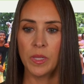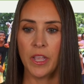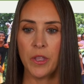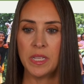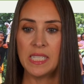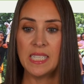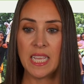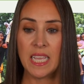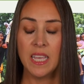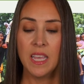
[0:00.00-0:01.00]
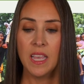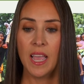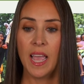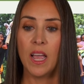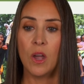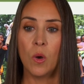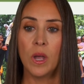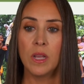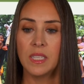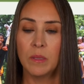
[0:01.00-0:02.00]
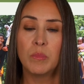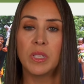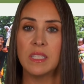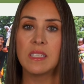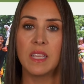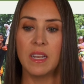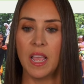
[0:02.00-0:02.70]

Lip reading: allow you to see how templates can